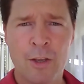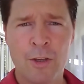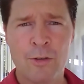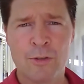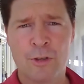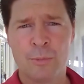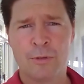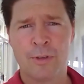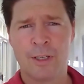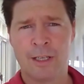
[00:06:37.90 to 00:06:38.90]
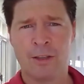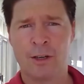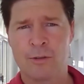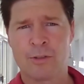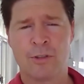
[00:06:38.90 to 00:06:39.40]
YouTube if you need the
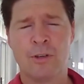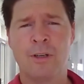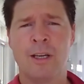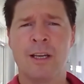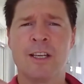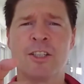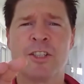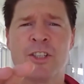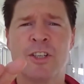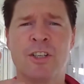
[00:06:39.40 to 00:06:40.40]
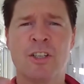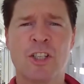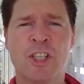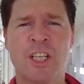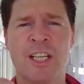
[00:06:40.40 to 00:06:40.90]
whole song. Sir,
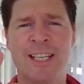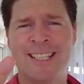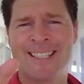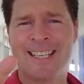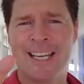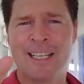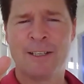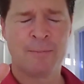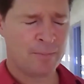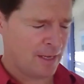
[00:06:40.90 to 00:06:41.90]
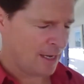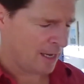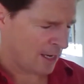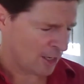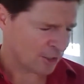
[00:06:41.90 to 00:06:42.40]
she said.
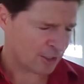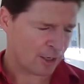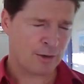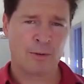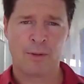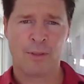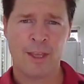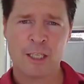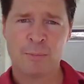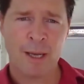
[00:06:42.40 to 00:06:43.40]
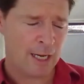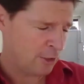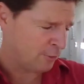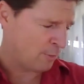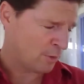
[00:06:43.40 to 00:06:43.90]
So that's
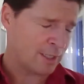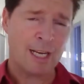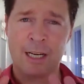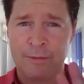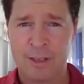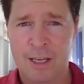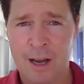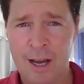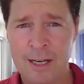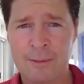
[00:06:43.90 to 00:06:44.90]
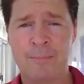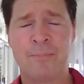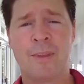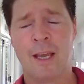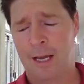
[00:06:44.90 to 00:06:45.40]
page 14 of the guide,
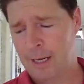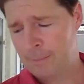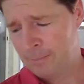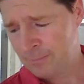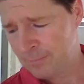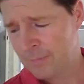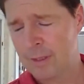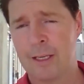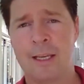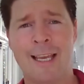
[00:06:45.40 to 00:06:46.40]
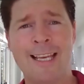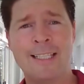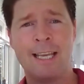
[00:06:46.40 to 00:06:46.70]
the Easy